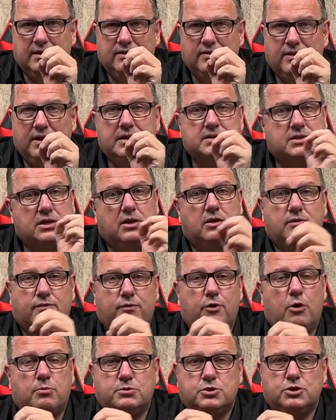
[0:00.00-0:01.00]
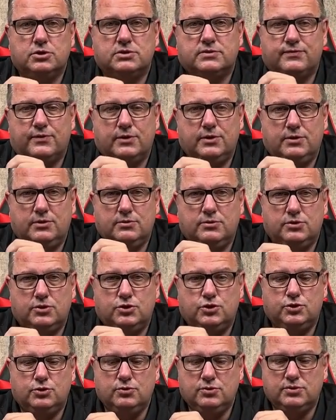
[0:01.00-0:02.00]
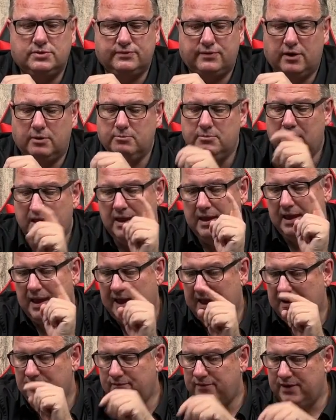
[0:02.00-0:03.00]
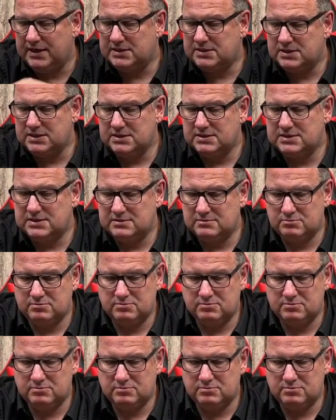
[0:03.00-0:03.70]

there's a lot of options for you to choose from, and Vixis,